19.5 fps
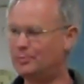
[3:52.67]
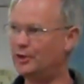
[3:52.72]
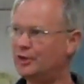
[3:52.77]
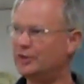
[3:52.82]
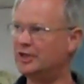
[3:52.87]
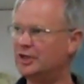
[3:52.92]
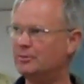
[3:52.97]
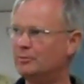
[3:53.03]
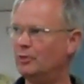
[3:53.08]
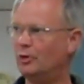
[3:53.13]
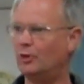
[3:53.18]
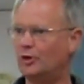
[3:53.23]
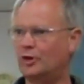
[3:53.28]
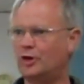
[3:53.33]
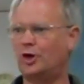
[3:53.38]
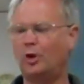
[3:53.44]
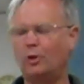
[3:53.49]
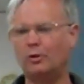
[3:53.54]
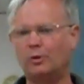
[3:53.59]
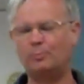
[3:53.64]
burning more
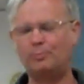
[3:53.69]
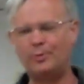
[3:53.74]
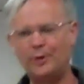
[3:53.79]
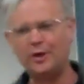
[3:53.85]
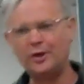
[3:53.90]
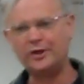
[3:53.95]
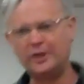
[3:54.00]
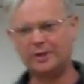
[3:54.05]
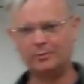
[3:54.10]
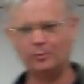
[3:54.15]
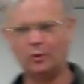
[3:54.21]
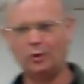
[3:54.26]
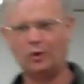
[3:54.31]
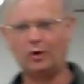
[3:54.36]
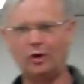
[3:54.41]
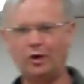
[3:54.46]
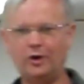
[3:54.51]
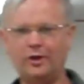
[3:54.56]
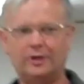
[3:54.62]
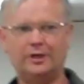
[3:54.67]
coal, burning
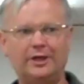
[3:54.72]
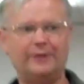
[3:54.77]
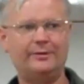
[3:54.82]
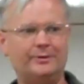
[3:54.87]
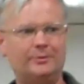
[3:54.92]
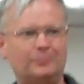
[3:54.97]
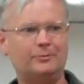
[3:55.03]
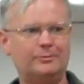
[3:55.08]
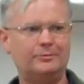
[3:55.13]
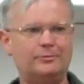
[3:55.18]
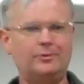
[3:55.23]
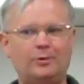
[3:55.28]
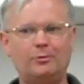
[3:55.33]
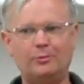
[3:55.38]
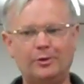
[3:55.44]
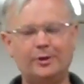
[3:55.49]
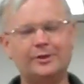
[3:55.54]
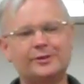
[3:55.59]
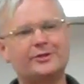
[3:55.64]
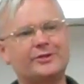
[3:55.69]
more oil. I mean,
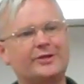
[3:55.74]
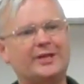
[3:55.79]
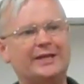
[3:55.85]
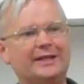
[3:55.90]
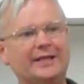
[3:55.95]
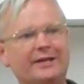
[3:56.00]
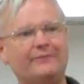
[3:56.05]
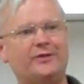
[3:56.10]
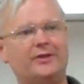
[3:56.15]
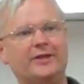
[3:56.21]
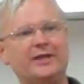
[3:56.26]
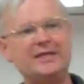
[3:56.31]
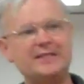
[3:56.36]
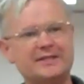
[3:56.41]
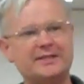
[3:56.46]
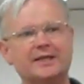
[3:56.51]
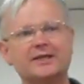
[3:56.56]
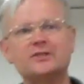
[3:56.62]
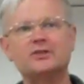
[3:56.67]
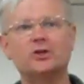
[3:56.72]
what world do they live in?
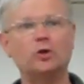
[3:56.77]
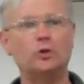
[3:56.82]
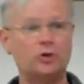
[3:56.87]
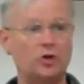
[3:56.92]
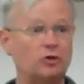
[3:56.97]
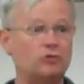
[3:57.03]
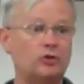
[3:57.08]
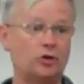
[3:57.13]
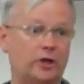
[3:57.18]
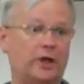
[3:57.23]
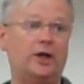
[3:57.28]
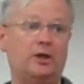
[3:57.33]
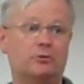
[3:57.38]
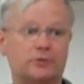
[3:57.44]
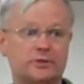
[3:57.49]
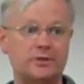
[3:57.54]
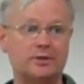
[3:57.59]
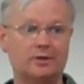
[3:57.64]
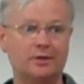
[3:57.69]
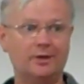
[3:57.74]
These things are going to run
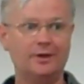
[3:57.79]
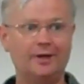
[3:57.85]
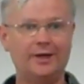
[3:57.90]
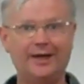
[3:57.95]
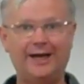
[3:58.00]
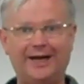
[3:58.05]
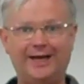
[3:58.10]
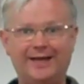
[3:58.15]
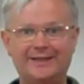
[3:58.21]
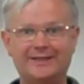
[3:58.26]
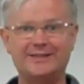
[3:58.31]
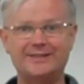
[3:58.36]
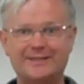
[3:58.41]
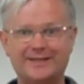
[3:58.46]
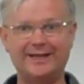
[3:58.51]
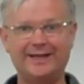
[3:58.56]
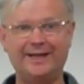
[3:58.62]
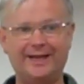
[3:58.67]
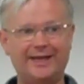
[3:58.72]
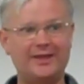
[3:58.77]
out, and
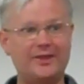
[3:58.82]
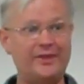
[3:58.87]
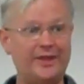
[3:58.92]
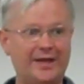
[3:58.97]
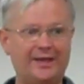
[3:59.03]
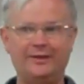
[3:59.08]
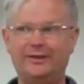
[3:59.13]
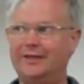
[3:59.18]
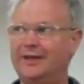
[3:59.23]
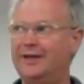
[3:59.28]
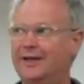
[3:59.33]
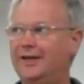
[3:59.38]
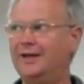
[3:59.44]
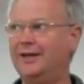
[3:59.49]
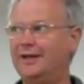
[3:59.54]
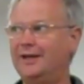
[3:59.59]
then